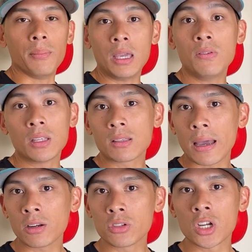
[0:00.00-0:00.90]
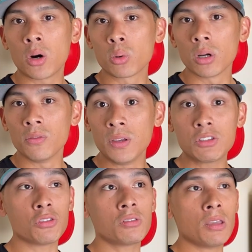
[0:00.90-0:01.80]
even the Title Gel World
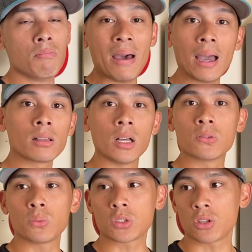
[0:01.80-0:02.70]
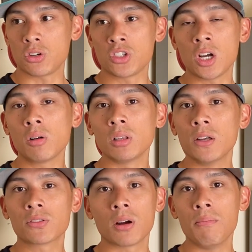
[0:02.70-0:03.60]
V2T bag gloves, which are their gel
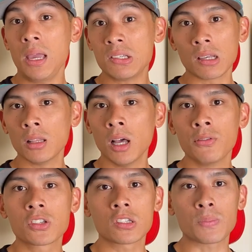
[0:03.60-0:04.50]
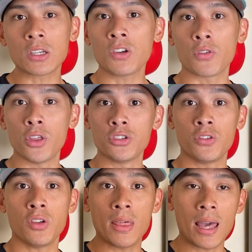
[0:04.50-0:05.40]
gloves, are amazing gloves, especially for those of
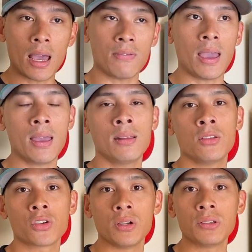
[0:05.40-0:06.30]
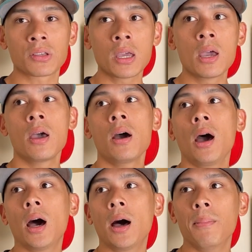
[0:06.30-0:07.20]
you that have hand injuries.
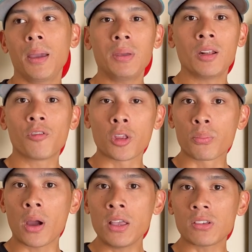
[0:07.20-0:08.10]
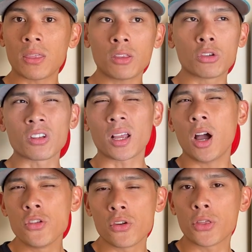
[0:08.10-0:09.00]
Um, I mean, for the price, I think those are like
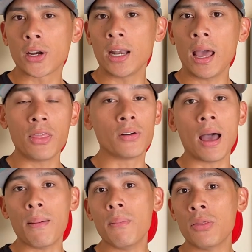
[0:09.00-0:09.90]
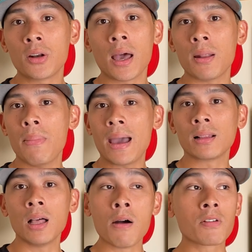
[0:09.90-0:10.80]
139. They're not they're not a bad
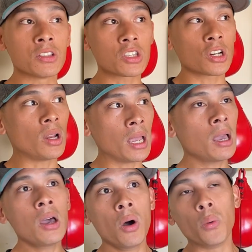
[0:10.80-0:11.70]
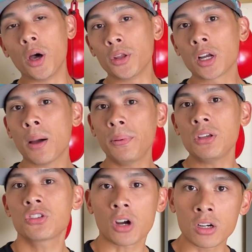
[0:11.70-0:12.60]
glove considering well their
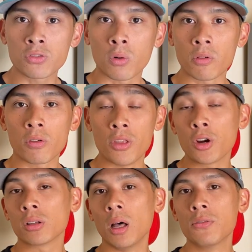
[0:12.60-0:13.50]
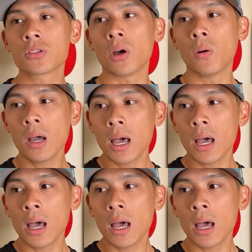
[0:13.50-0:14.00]
companies charge for it for their gloves. So